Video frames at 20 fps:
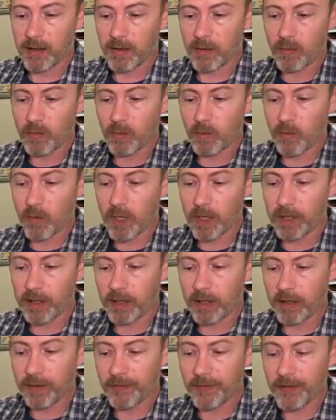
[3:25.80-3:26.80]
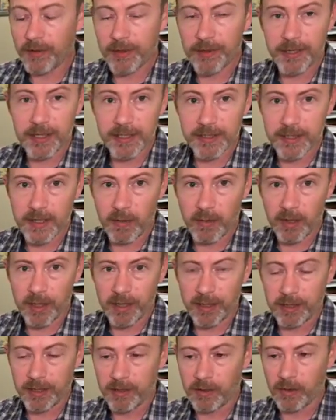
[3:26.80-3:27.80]
one of the things I wanted
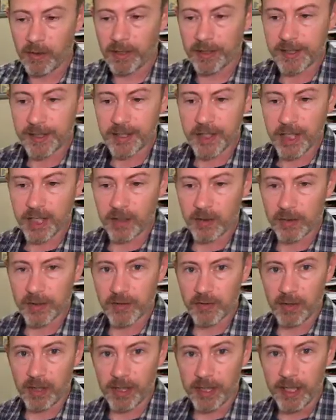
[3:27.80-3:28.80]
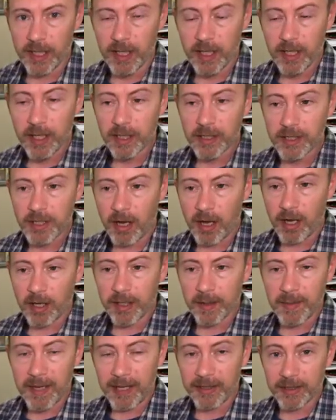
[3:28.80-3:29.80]
to do on this channel was really talk
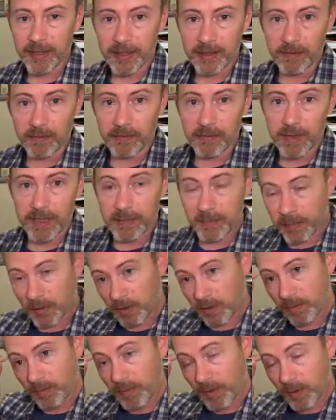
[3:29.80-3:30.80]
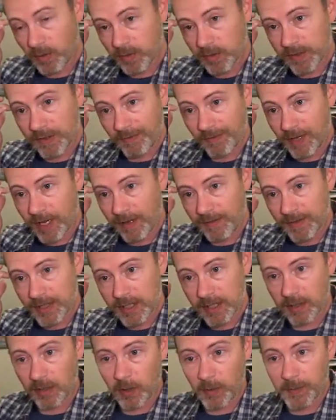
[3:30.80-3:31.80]
about the Reaper Bones 5
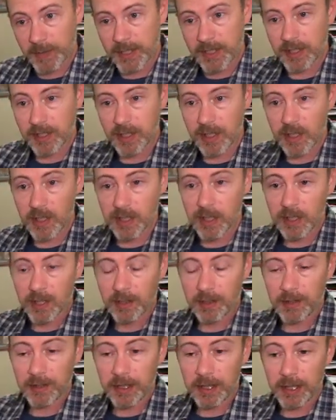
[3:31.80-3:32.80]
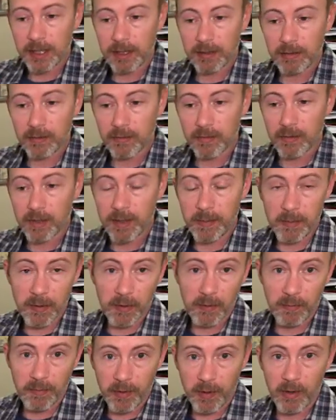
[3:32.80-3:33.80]
sculpts, the Reaper
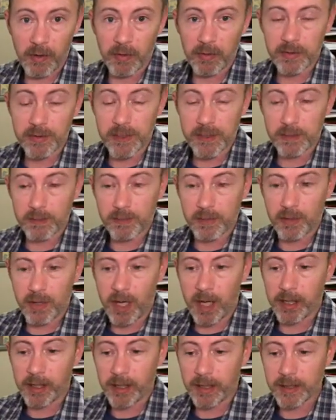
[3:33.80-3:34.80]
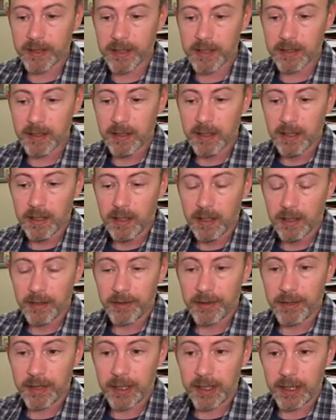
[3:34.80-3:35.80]
Bones product,
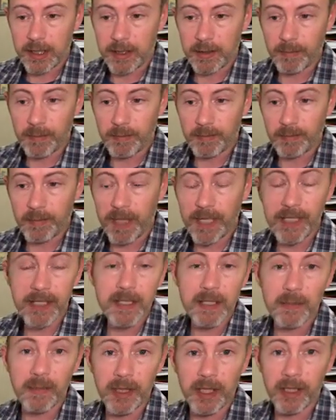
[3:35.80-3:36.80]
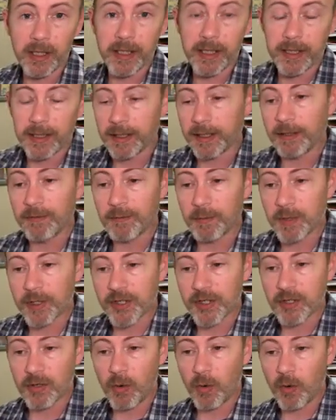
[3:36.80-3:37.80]
the paintability, and give them a
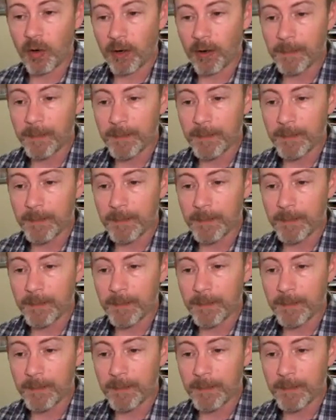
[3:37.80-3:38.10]
score.